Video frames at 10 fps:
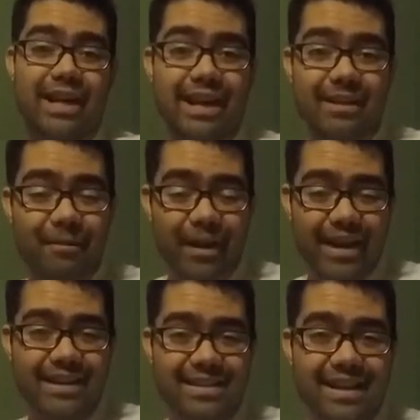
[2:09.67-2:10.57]

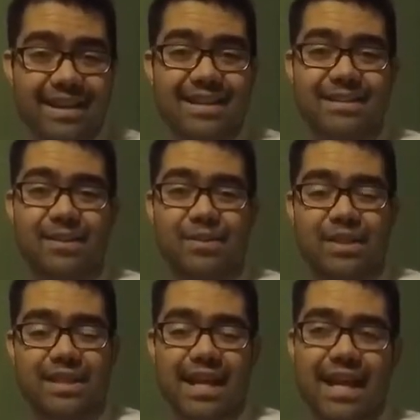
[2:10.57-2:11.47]
anyways, so
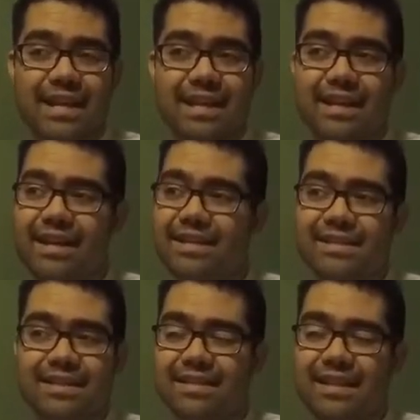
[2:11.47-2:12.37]
just adding ice
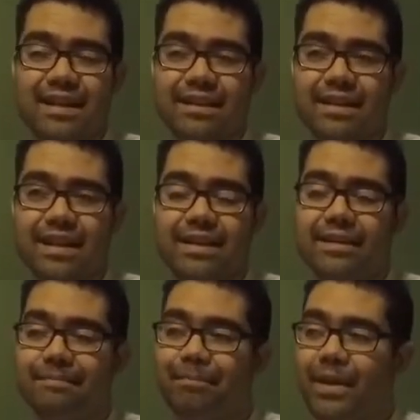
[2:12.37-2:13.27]
is not a good idea.